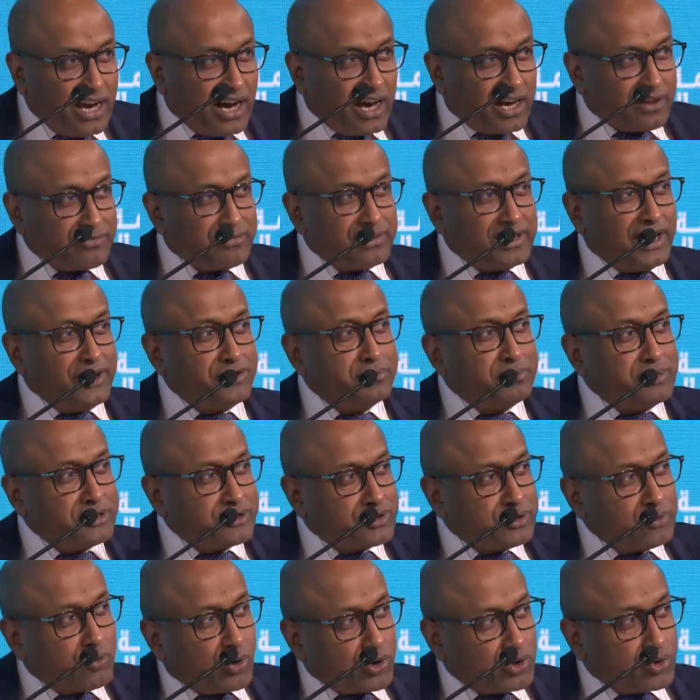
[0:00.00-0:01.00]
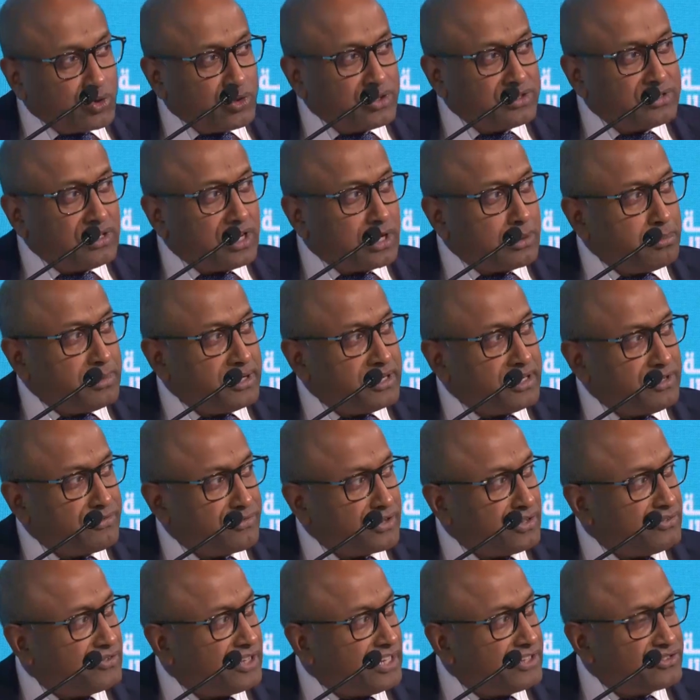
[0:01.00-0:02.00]
our finance ministry want to do a little bit
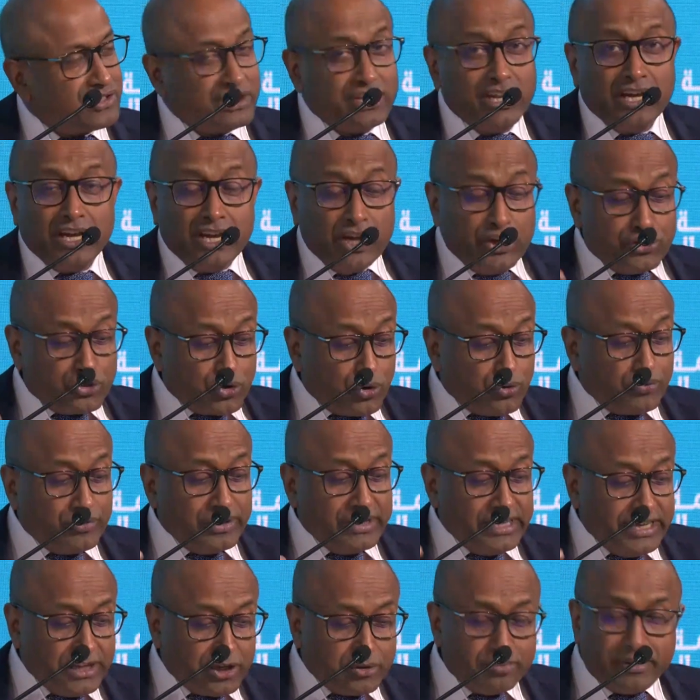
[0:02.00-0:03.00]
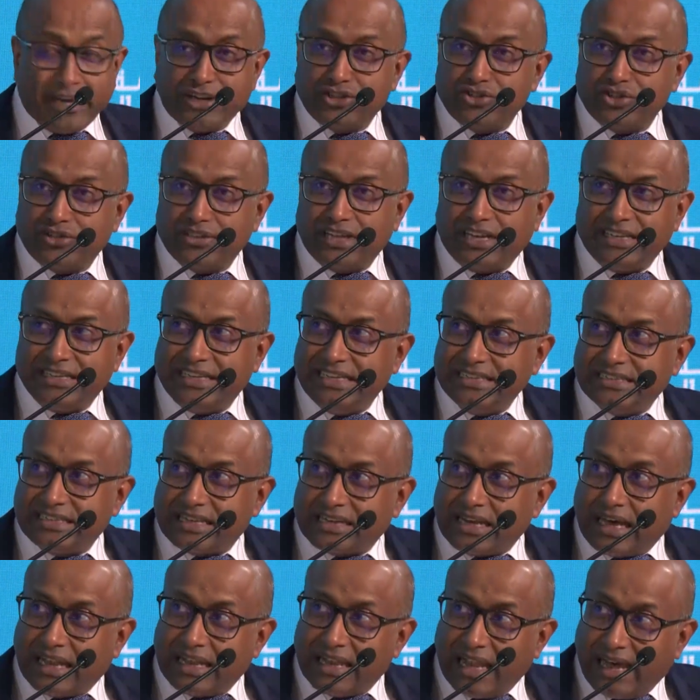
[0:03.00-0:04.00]
different things, and so we need to make sure that these
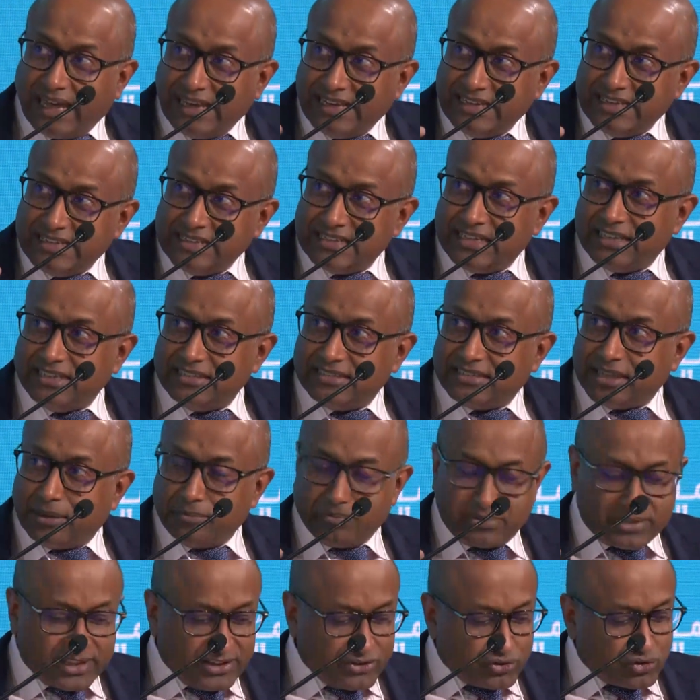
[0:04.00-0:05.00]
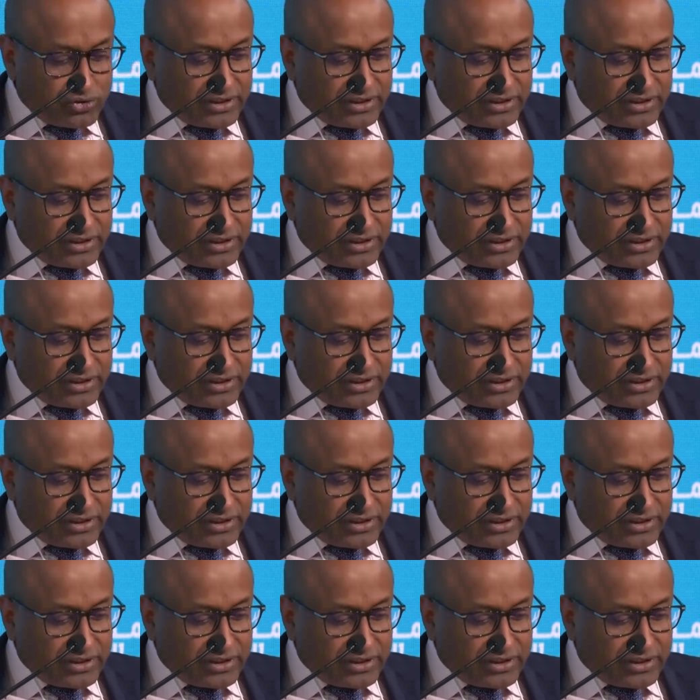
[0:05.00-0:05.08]
are aligned in some sense.